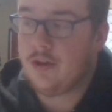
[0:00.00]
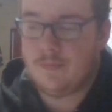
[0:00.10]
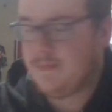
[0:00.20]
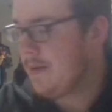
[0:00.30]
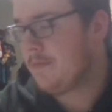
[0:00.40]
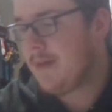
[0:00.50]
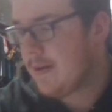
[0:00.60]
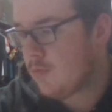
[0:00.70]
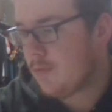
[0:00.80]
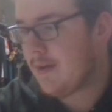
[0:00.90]
They'll be able to
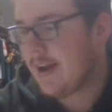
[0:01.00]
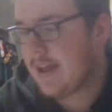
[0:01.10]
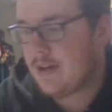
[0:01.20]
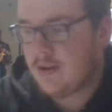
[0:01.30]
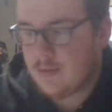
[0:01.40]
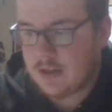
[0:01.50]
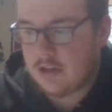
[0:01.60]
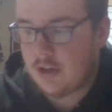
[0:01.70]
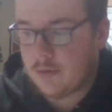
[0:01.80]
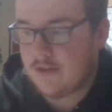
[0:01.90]
make more money with
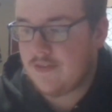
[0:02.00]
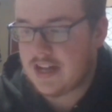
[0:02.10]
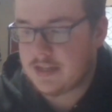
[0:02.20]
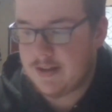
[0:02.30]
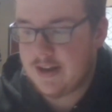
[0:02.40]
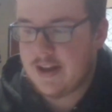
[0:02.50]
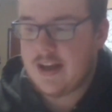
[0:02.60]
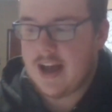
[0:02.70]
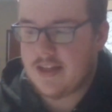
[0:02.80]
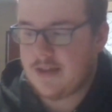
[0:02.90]
a lower investment,
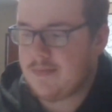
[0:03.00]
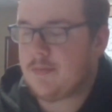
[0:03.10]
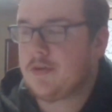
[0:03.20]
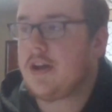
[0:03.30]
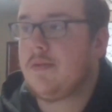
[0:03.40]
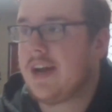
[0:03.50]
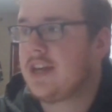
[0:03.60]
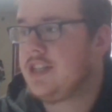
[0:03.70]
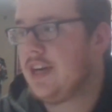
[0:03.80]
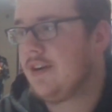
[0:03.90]
and then be able to go
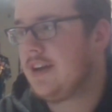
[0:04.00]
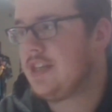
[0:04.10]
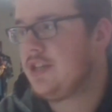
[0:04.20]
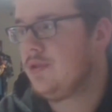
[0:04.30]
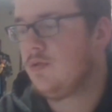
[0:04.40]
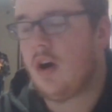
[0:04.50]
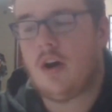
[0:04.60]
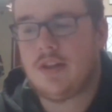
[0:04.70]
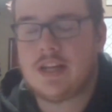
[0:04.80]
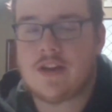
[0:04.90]
next year into
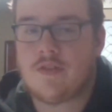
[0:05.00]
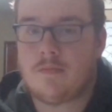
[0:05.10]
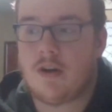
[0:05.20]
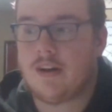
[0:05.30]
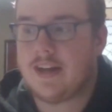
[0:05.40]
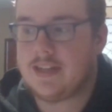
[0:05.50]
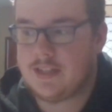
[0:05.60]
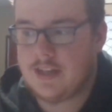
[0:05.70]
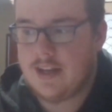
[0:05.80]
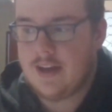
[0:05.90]
all these different
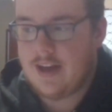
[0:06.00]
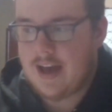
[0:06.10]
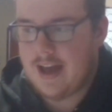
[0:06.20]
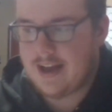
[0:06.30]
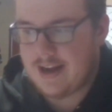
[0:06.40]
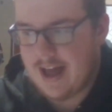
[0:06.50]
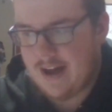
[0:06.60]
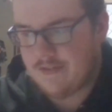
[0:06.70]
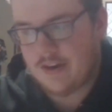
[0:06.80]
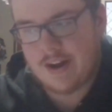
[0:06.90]
markets and
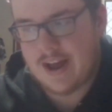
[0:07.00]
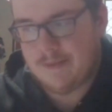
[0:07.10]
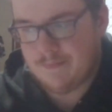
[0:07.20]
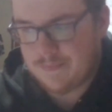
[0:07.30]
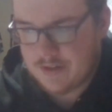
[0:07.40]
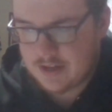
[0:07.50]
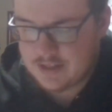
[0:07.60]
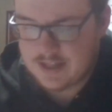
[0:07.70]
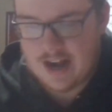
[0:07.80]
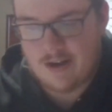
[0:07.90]
have their game.
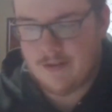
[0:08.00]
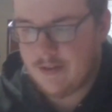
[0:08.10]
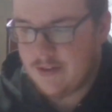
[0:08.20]
It's there.